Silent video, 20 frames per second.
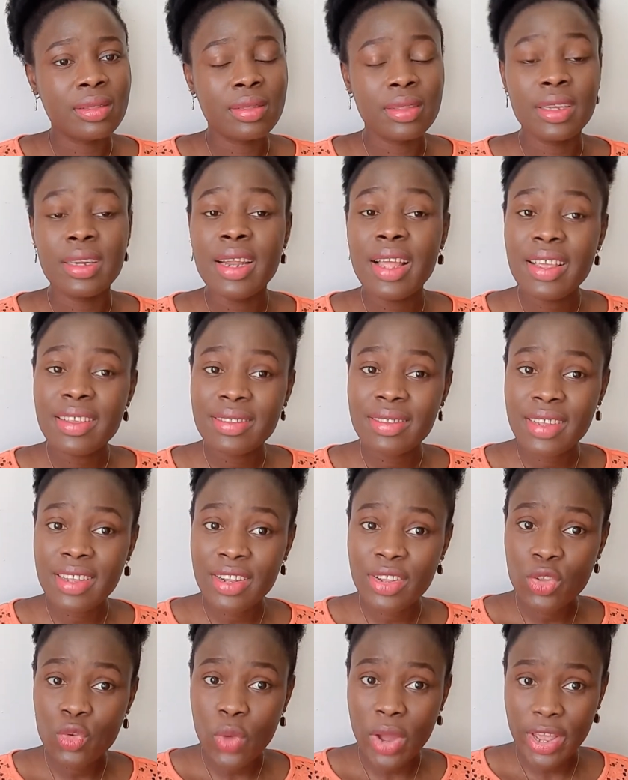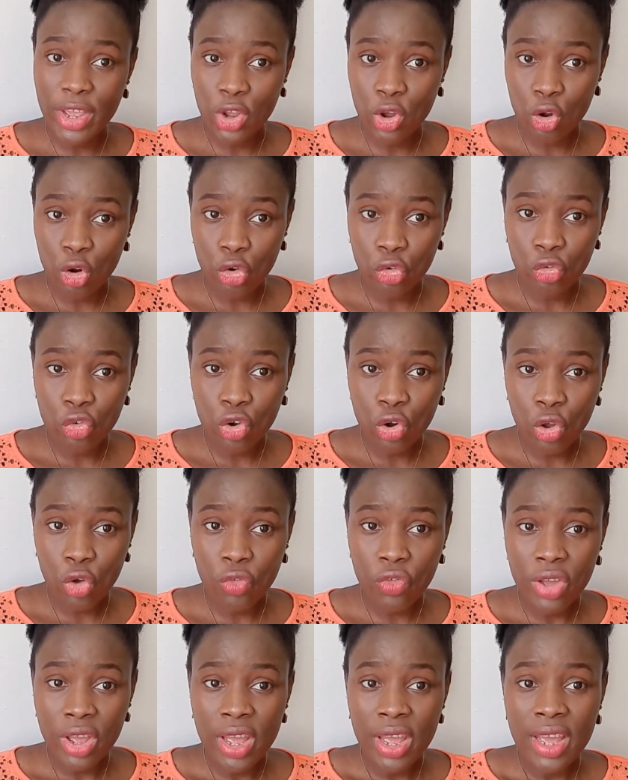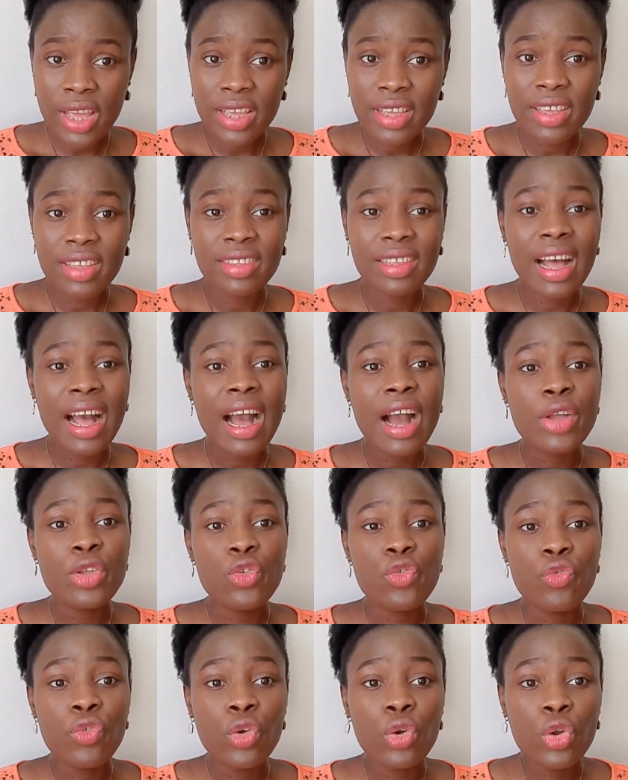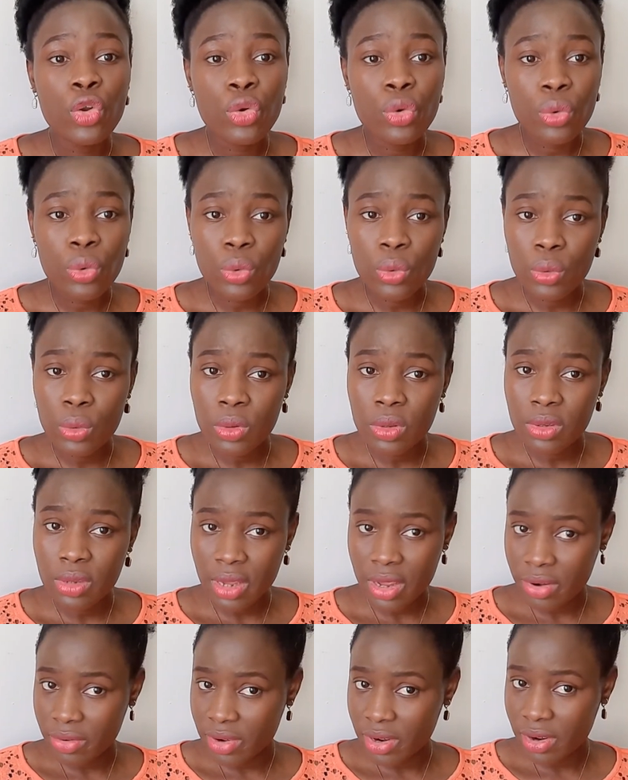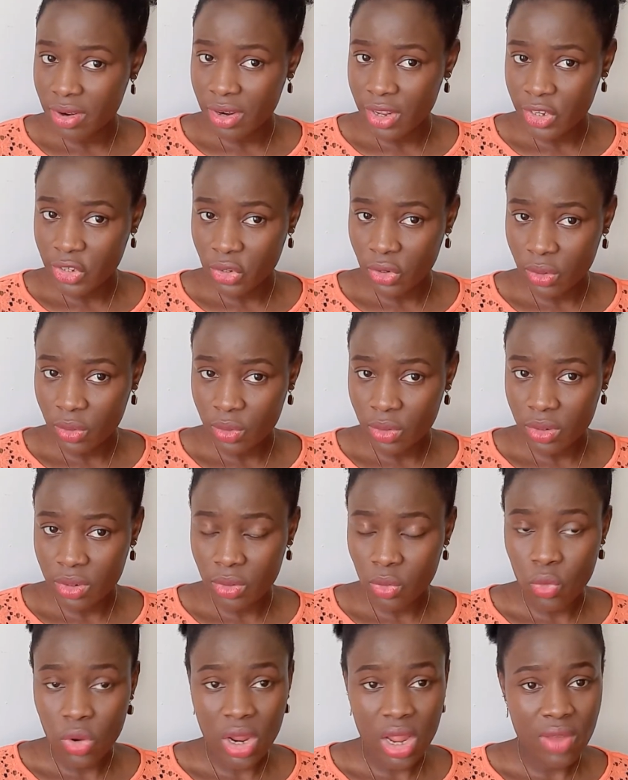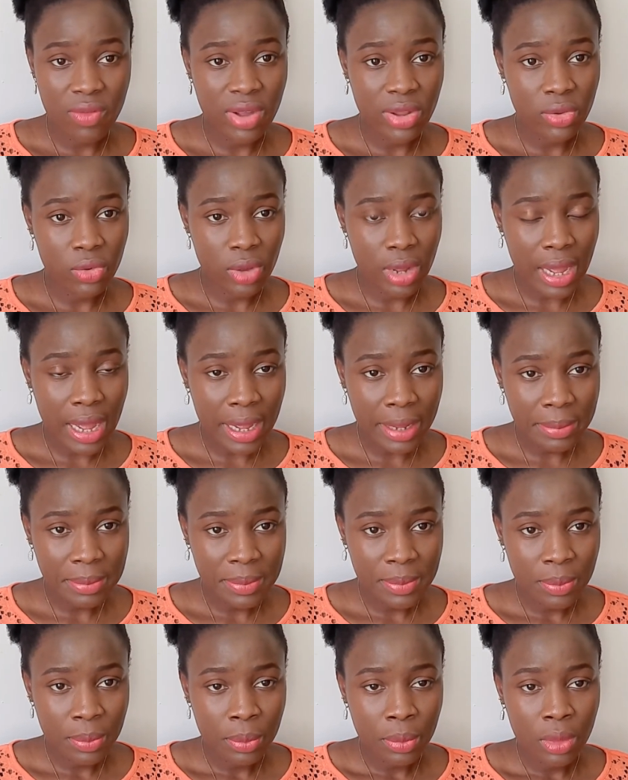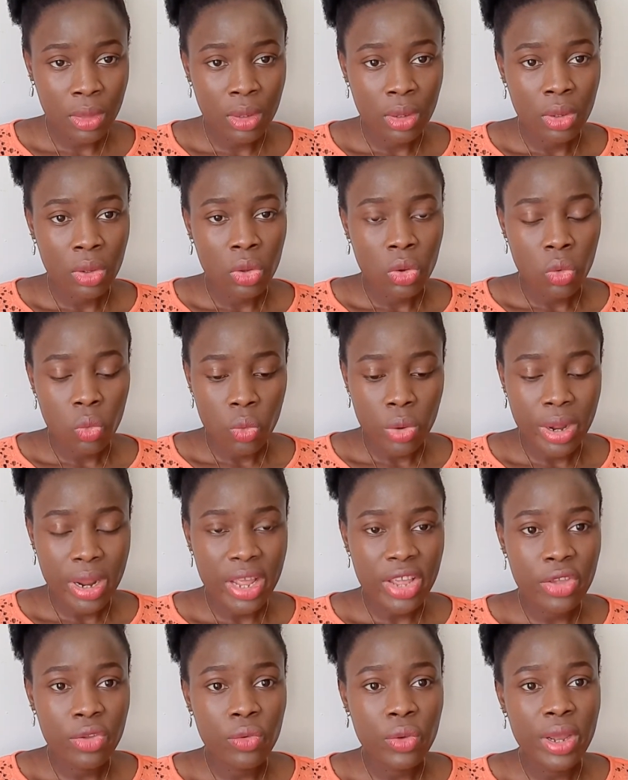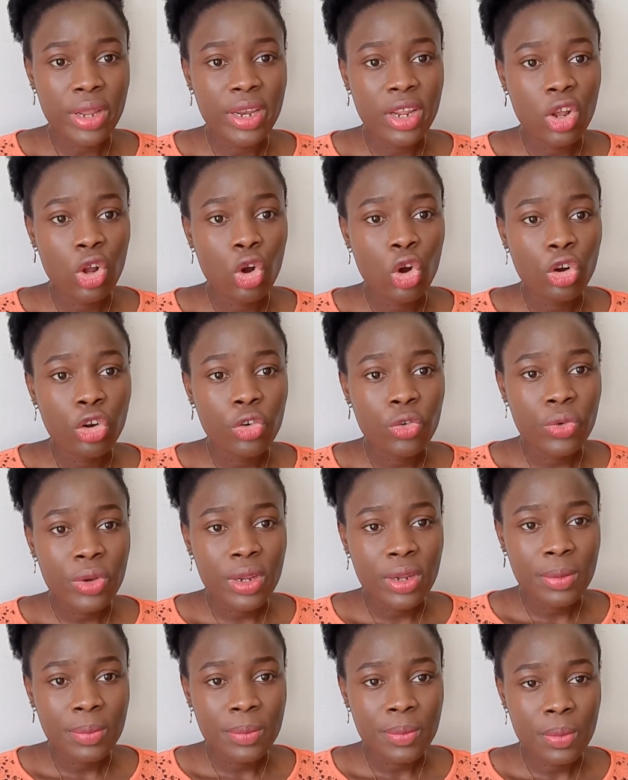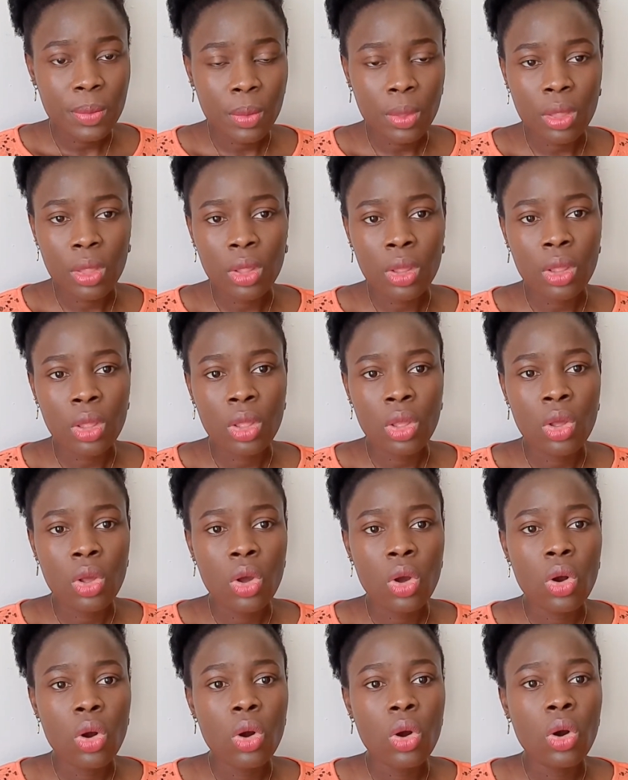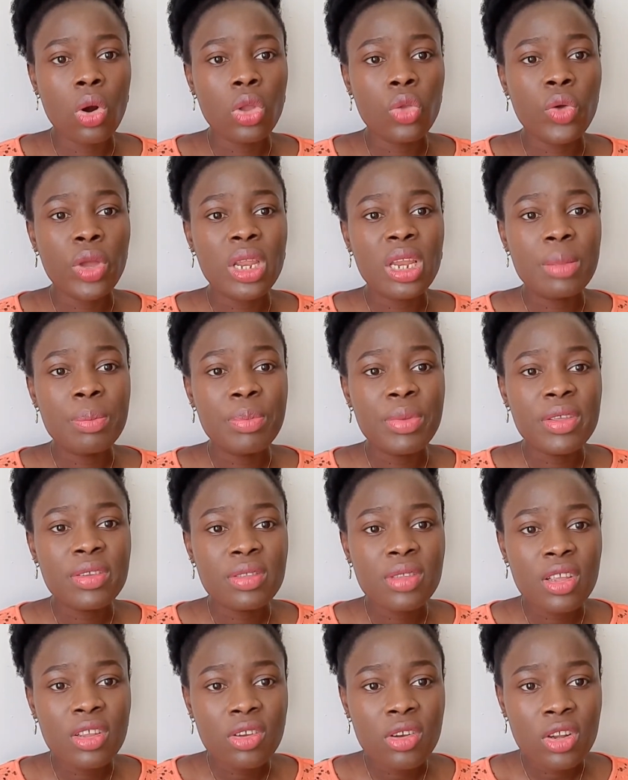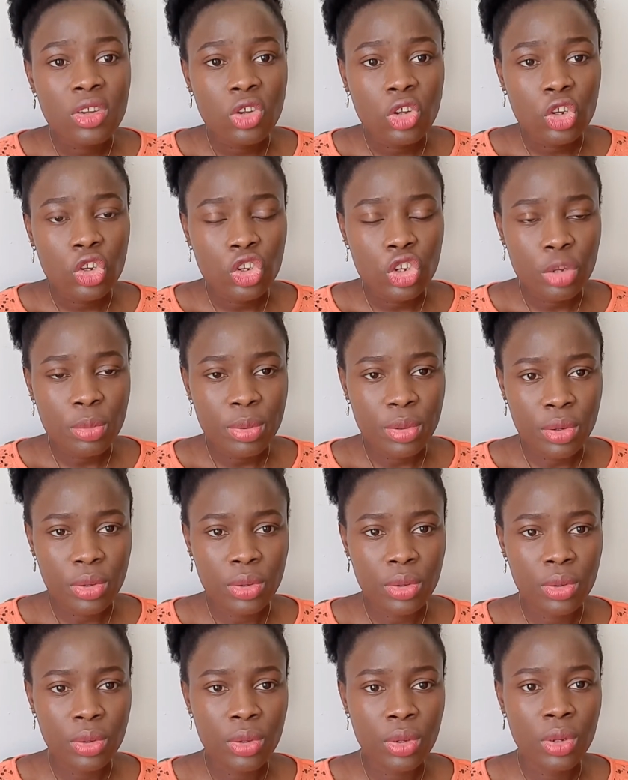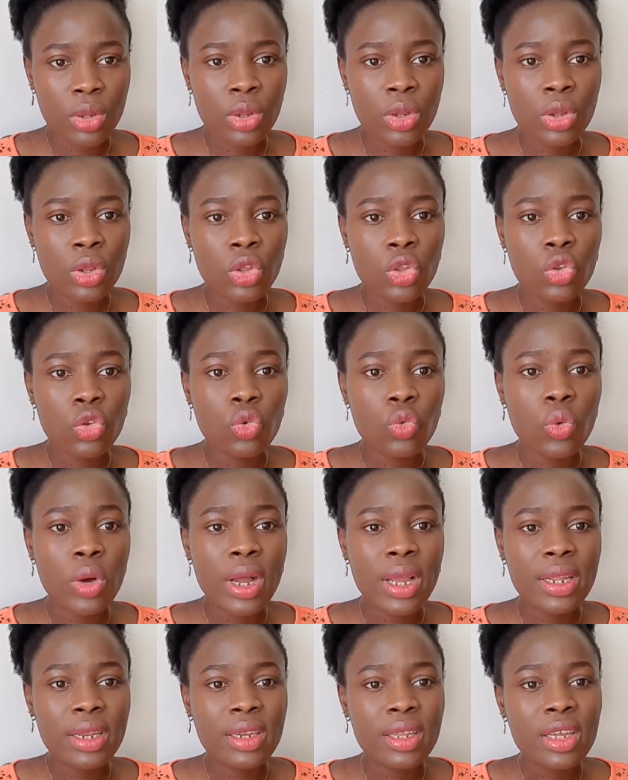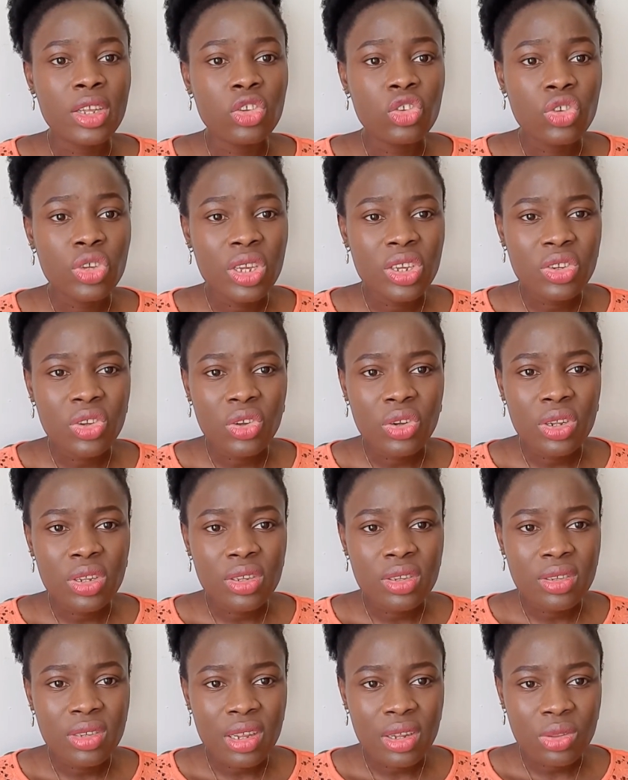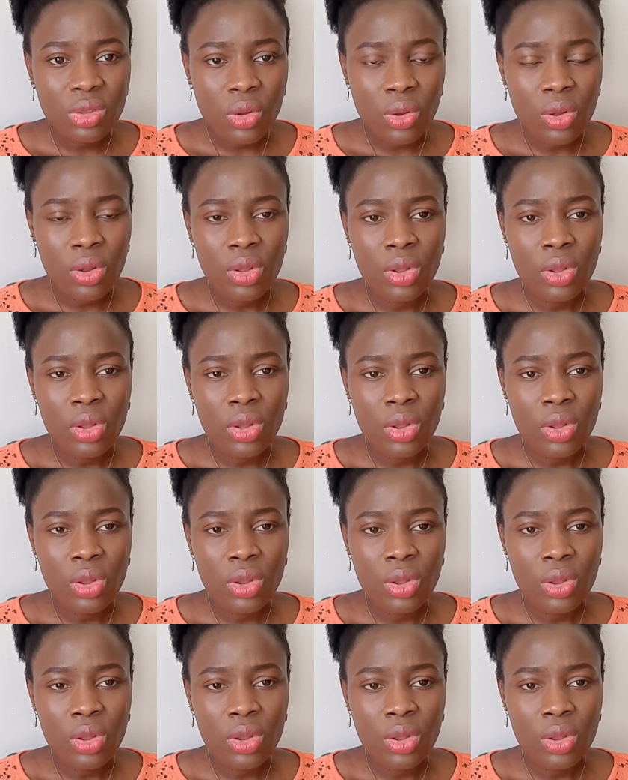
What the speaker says: The next thing you are in control of is how you follow rules and regulations wherever you are. Whether you are in a country or you are in a business relationship, you are in education sector,